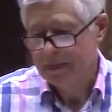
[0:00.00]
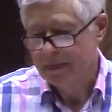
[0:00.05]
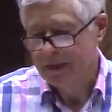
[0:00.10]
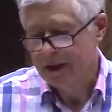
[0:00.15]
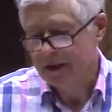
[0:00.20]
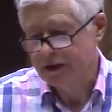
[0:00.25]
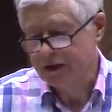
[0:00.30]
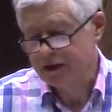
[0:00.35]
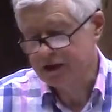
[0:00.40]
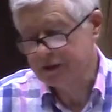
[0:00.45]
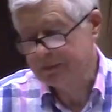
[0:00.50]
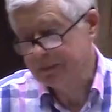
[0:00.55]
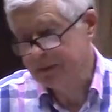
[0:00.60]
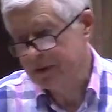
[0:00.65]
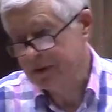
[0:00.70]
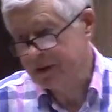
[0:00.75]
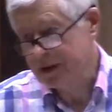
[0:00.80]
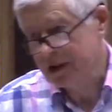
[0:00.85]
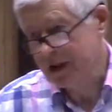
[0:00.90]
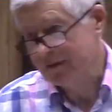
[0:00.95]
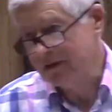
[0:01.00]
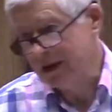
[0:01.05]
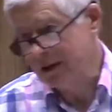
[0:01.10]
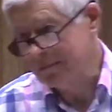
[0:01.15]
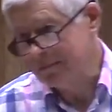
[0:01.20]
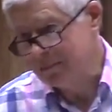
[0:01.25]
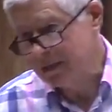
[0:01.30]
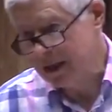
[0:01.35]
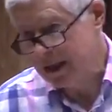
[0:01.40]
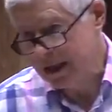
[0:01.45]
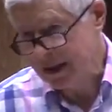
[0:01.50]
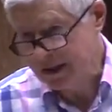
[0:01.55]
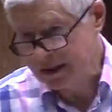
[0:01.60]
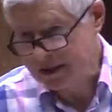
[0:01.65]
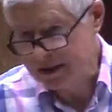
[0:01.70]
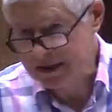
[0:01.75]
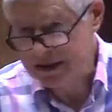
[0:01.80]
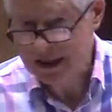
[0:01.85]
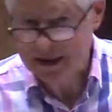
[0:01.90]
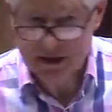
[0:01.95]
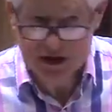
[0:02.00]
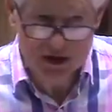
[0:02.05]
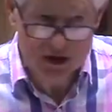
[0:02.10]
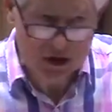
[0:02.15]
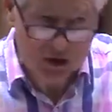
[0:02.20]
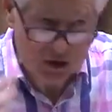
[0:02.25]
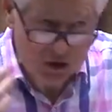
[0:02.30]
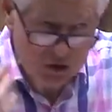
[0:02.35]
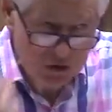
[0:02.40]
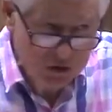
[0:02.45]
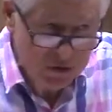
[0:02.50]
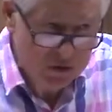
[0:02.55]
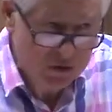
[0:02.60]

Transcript: in the spirit of our minds. That's the new